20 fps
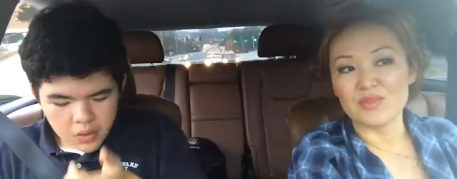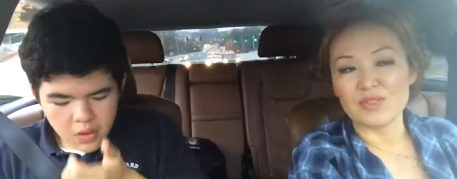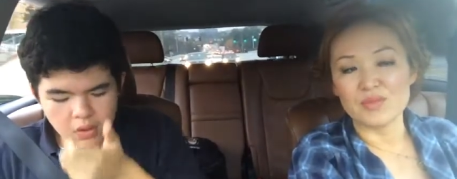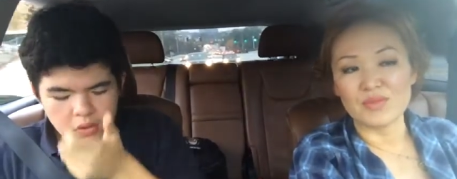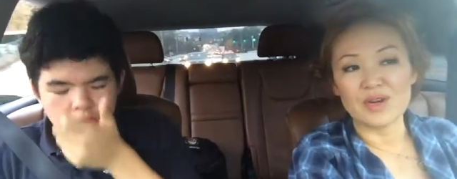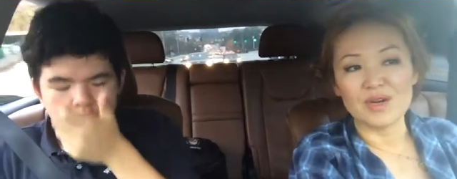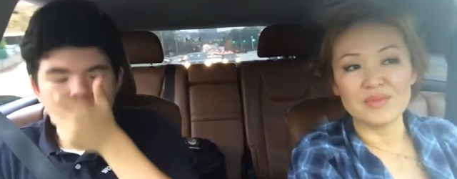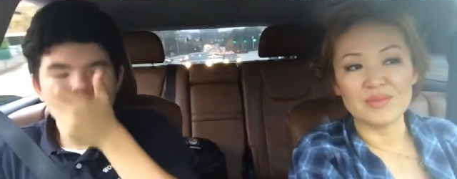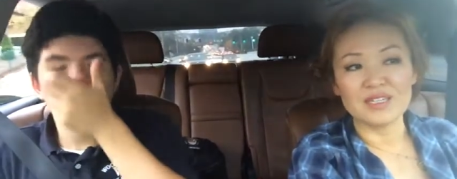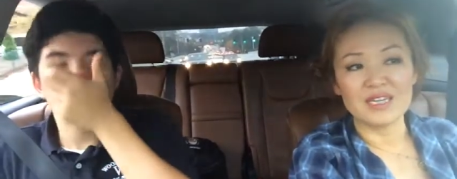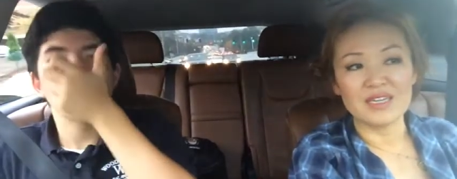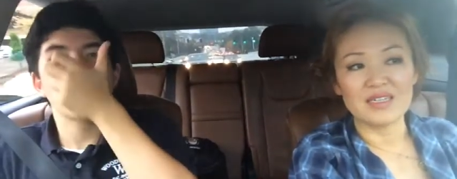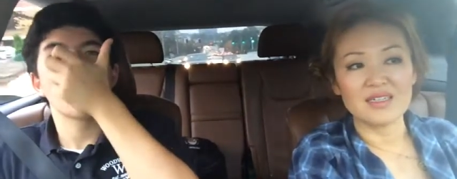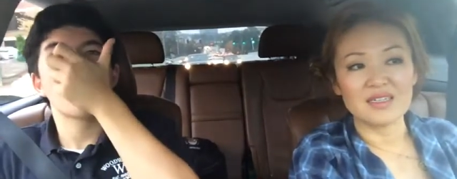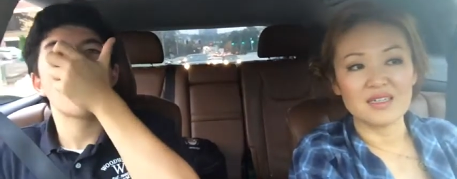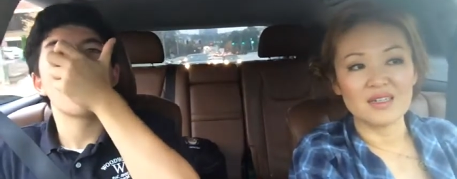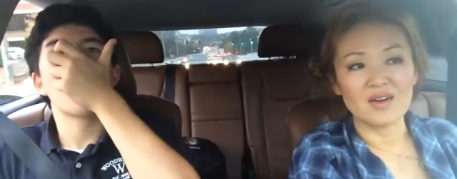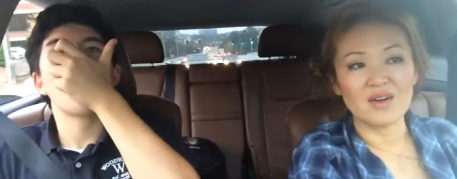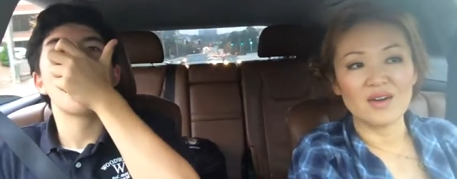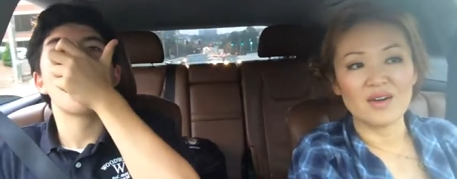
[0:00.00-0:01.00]
Speaker 1: His mom died in
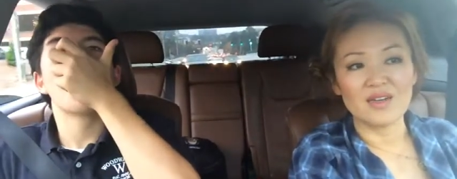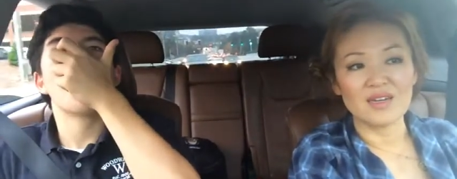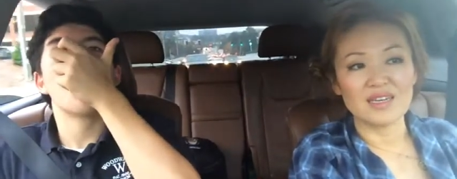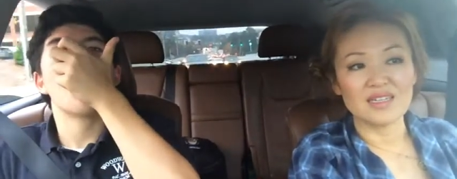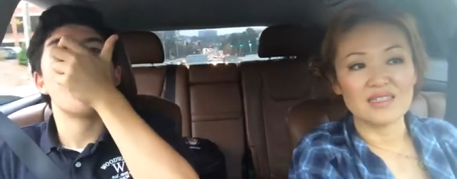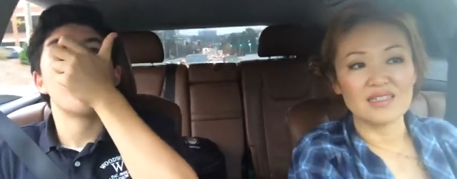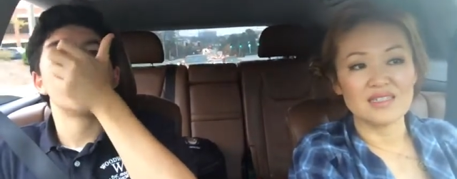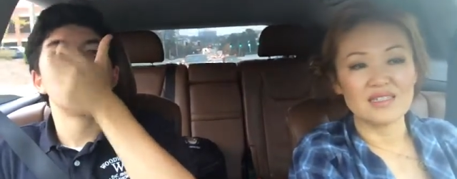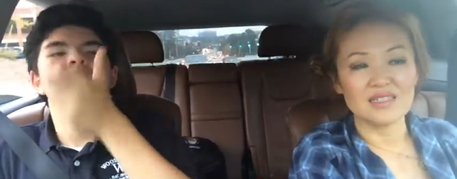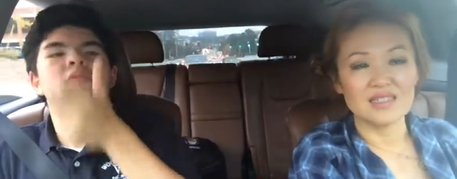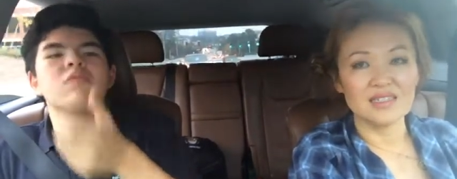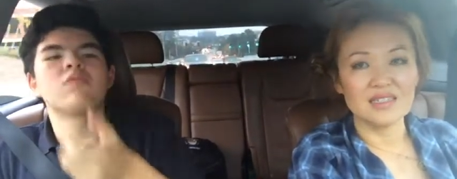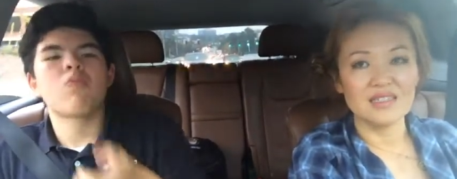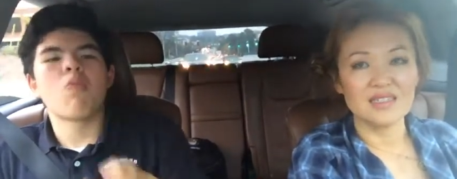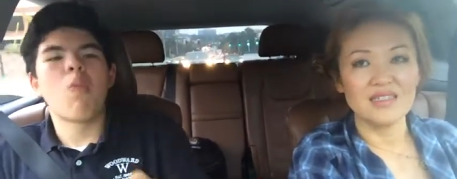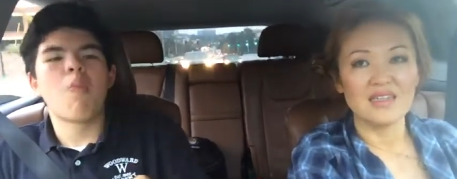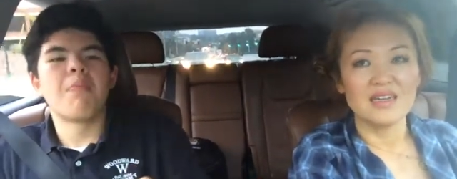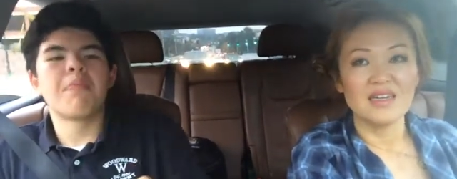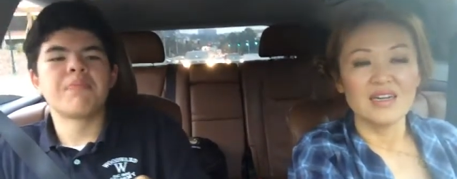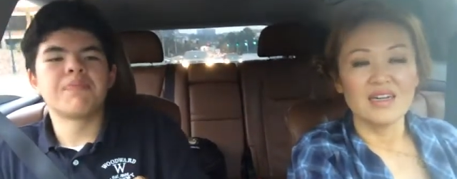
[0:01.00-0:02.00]
a car accident.
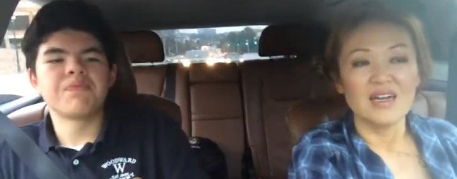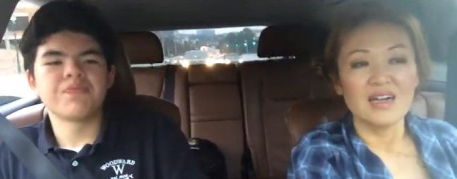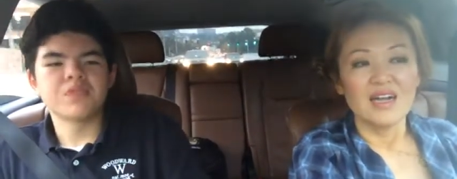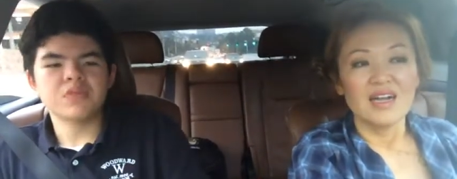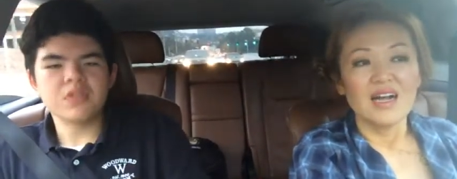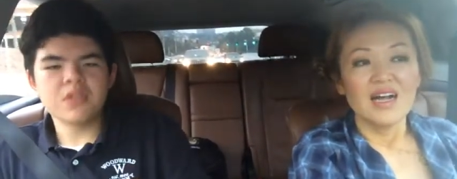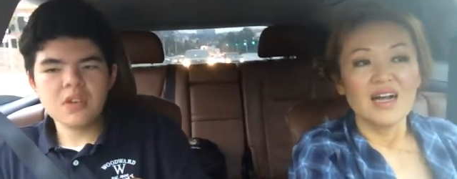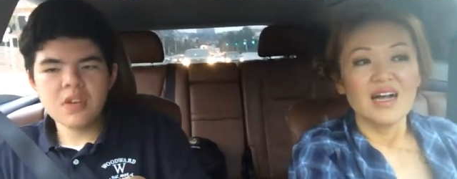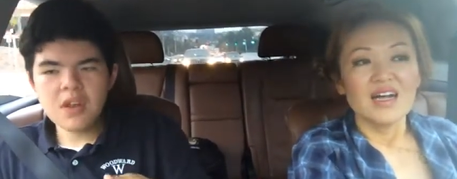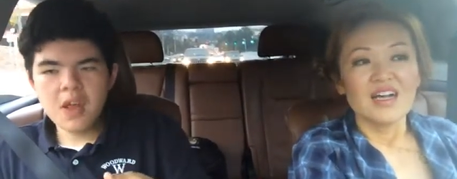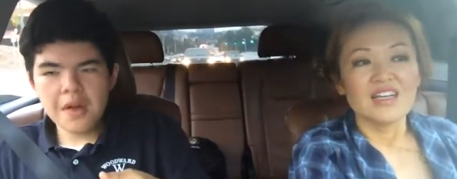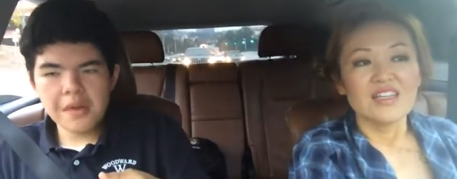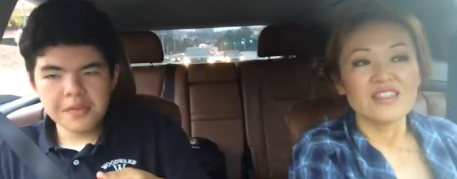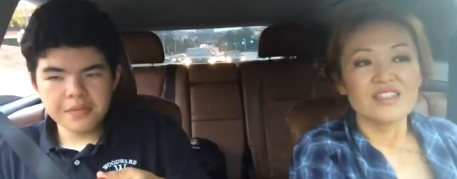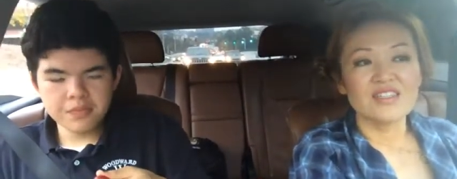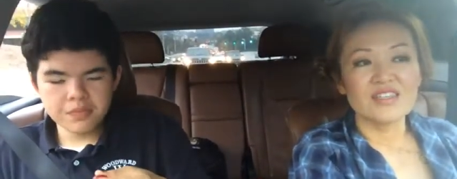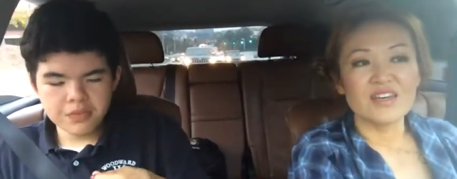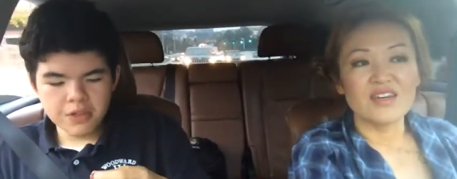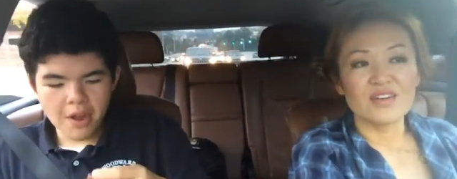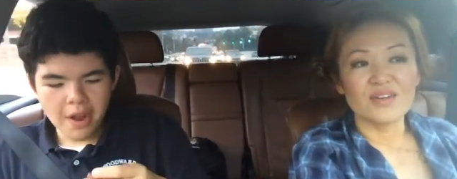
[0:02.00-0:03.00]

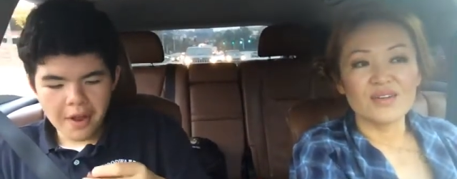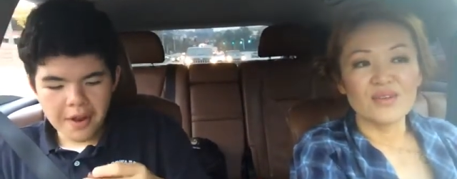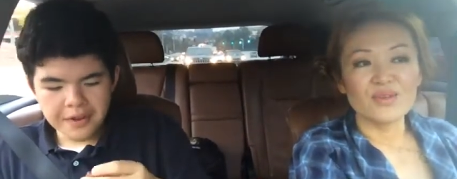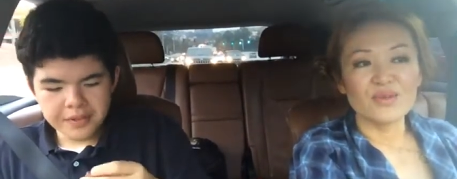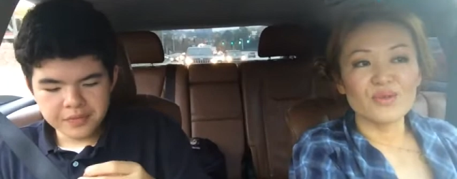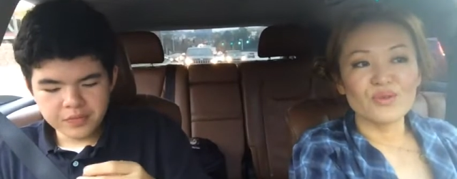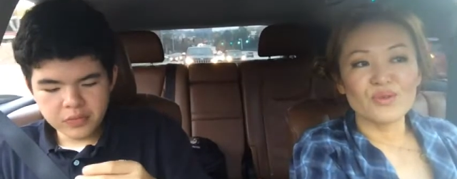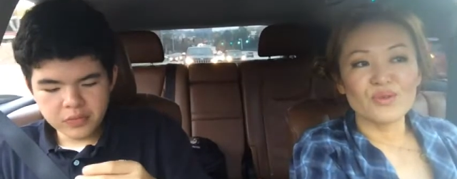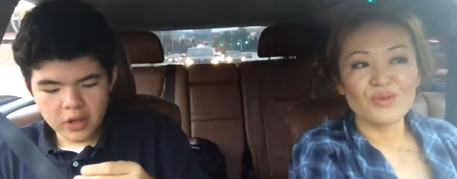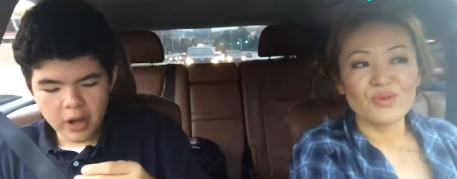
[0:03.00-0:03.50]
So,